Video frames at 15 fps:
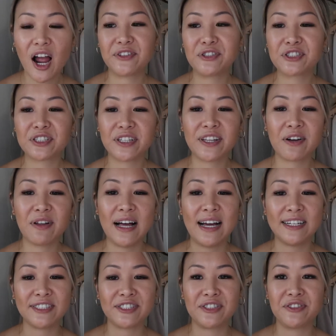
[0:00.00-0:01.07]
Usually they will
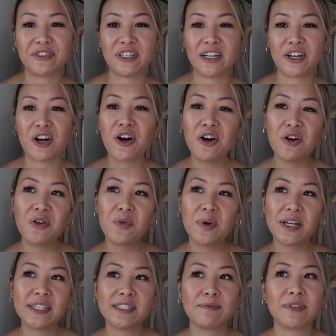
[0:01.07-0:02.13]
ask you like, oh,
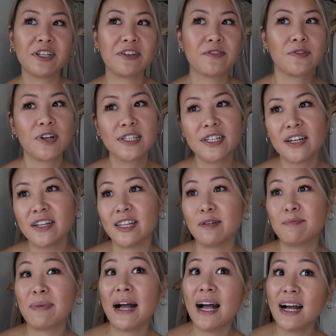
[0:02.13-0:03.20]
what is something you've worked on in the
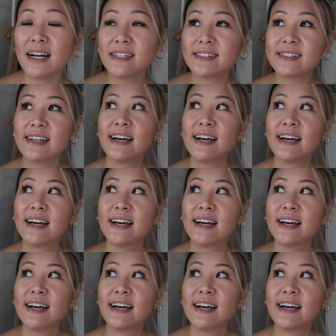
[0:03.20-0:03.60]
past?